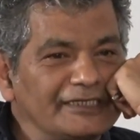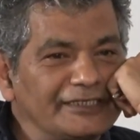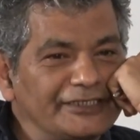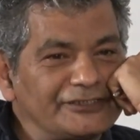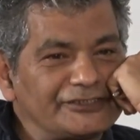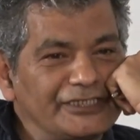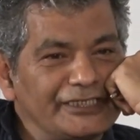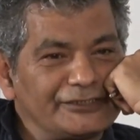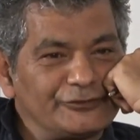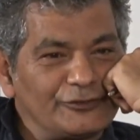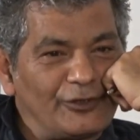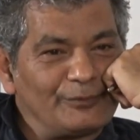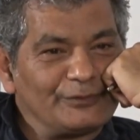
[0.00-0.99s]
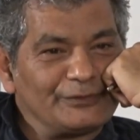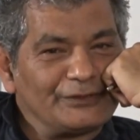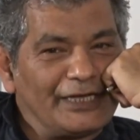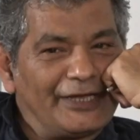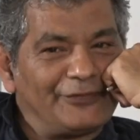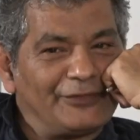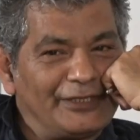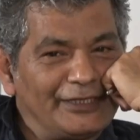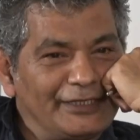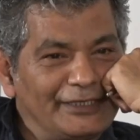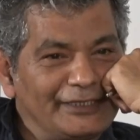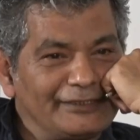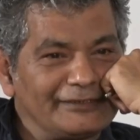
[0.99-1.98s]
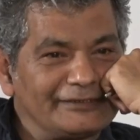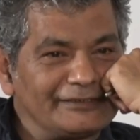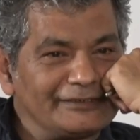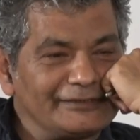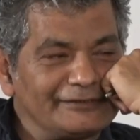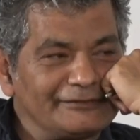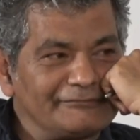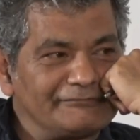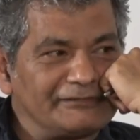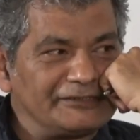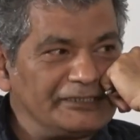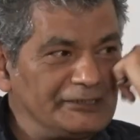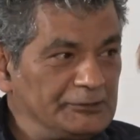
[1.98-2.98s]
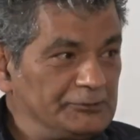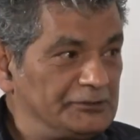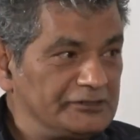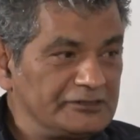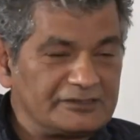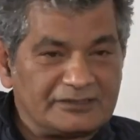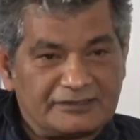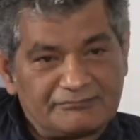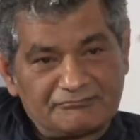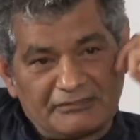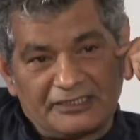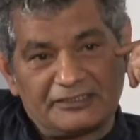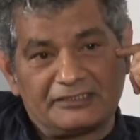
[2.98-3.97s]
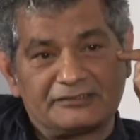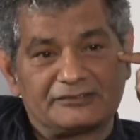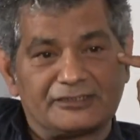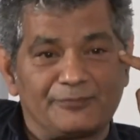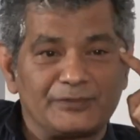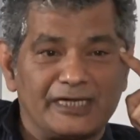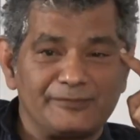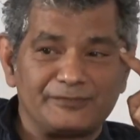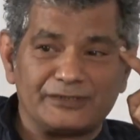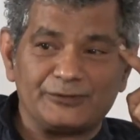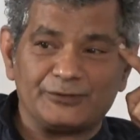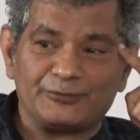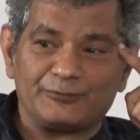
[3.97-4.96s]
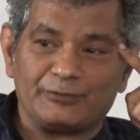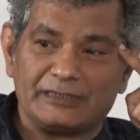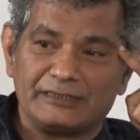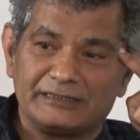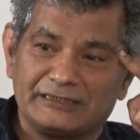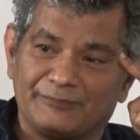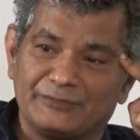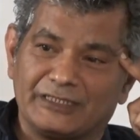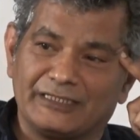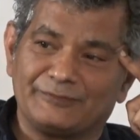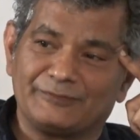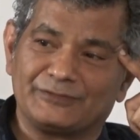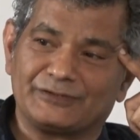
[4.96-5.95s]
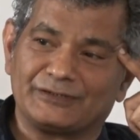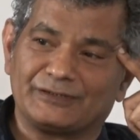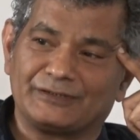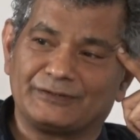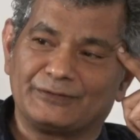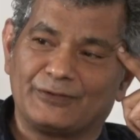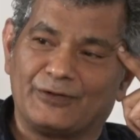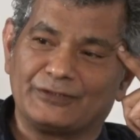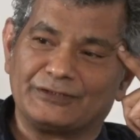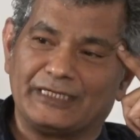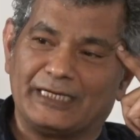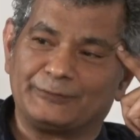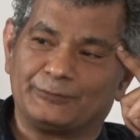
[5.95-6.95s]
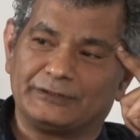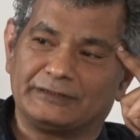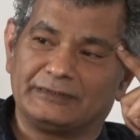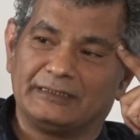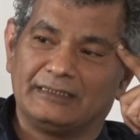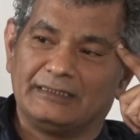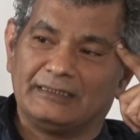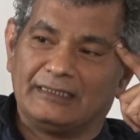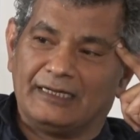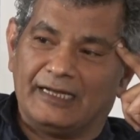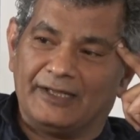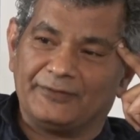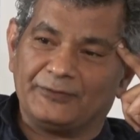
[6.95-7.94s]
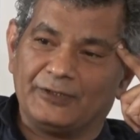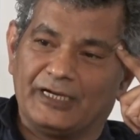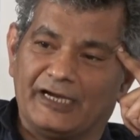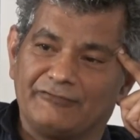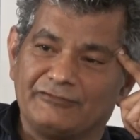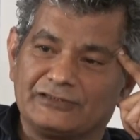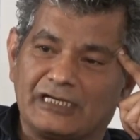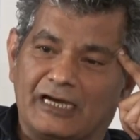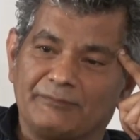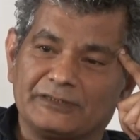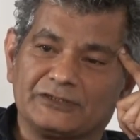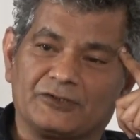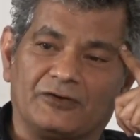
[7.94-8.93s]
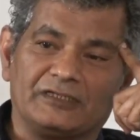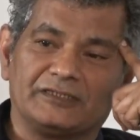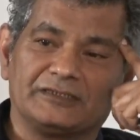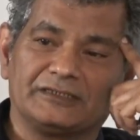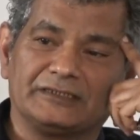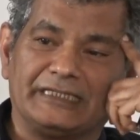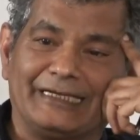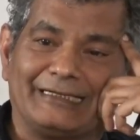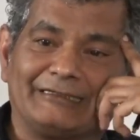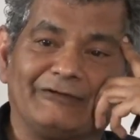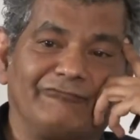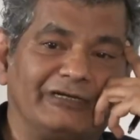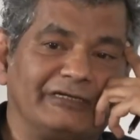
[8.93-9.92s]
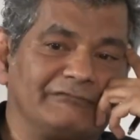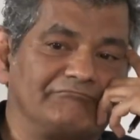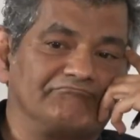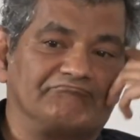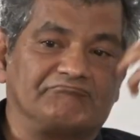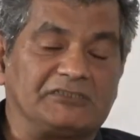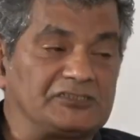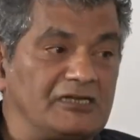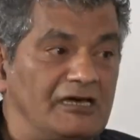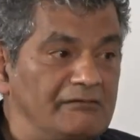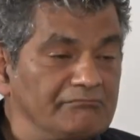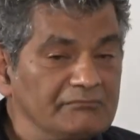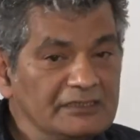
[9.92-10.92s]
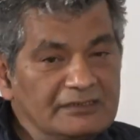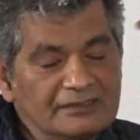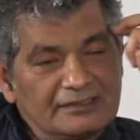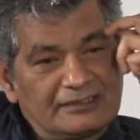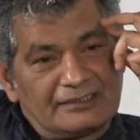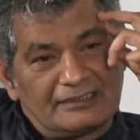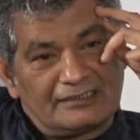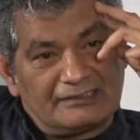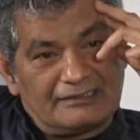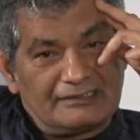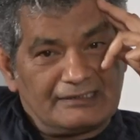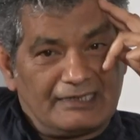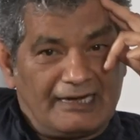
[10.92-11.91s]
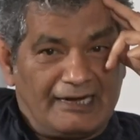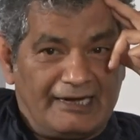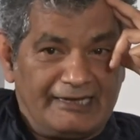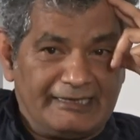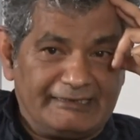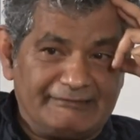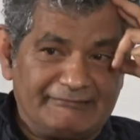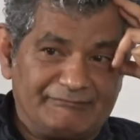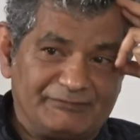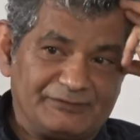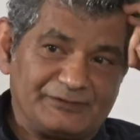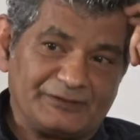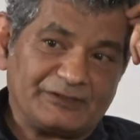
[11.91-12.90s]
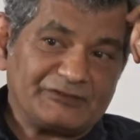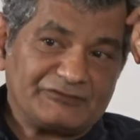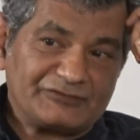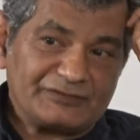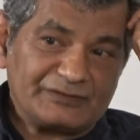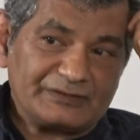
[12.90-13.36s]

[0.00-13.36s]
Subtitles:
It's their job, and they do it. I think sometimes they do it well, and sometimes not that well. And you have Islamic scholars, and they can defend Islam. I sort of